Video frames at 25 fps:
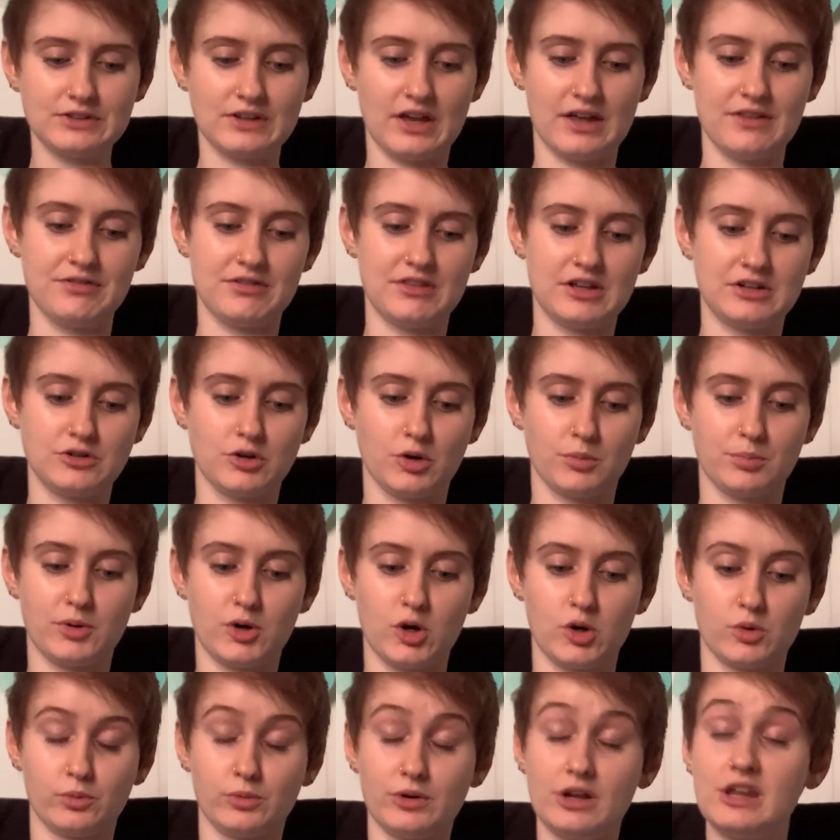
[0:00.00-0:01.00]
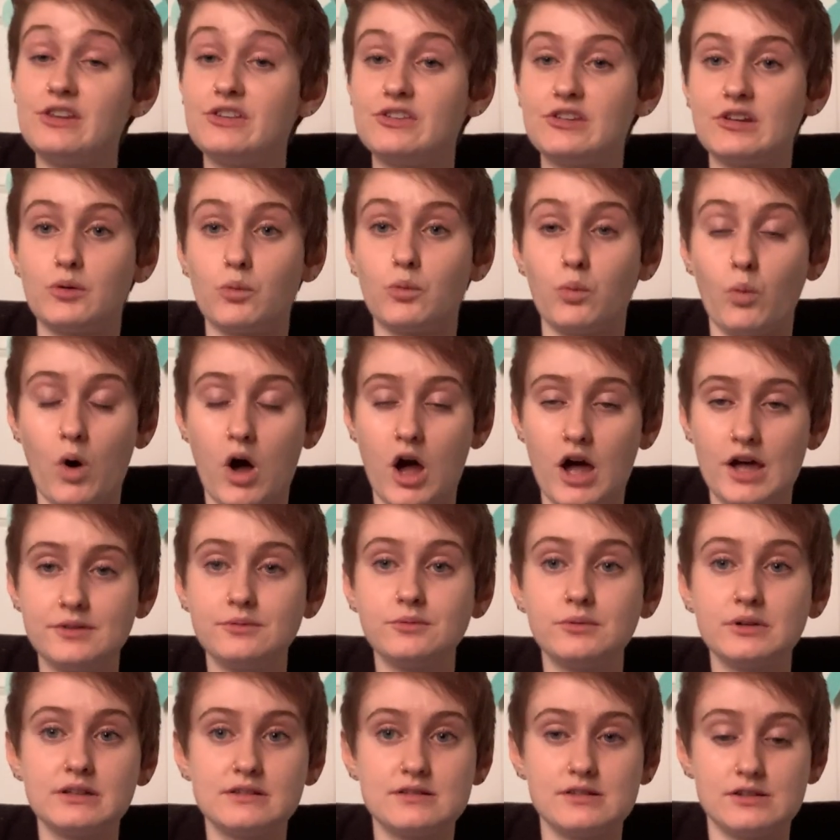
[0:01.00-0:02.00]
and then you'll put reason 1,
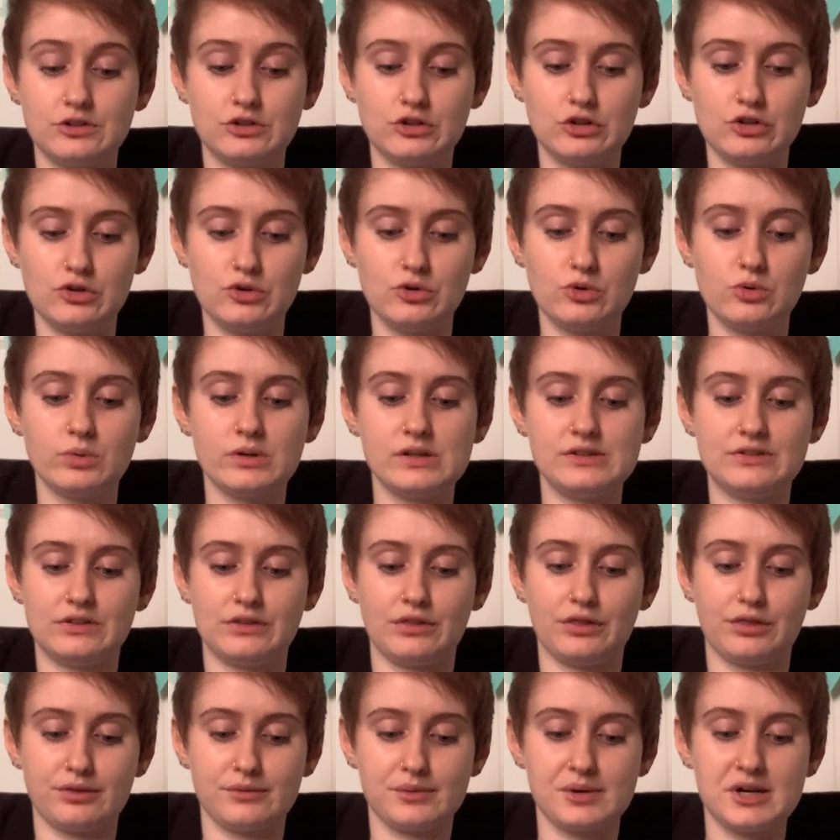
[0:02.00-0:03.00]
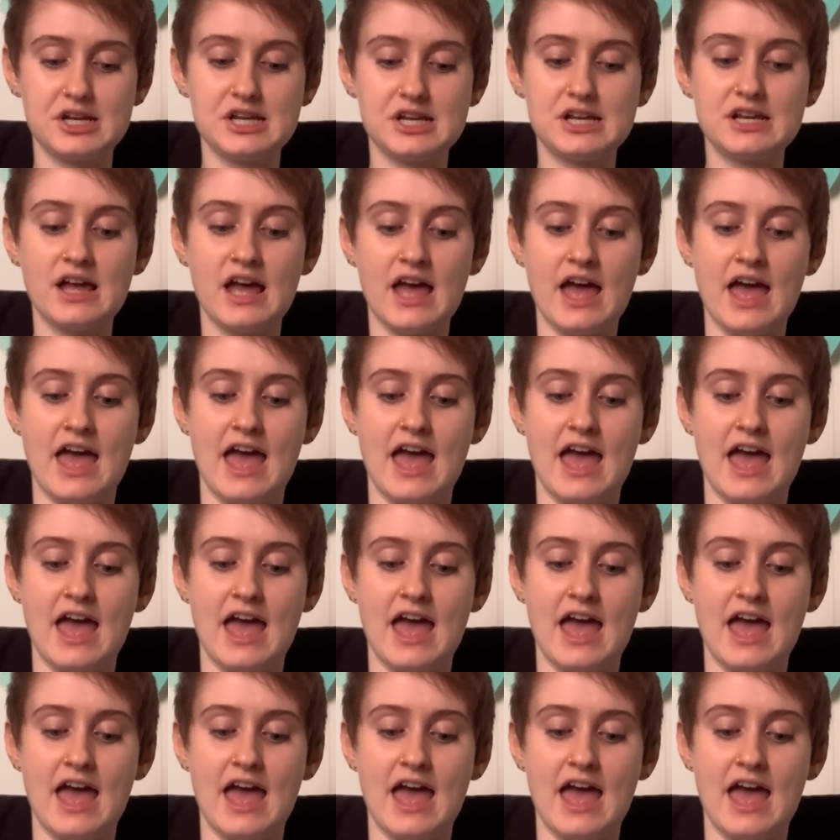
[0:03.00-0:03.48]
reason 2, reason 3,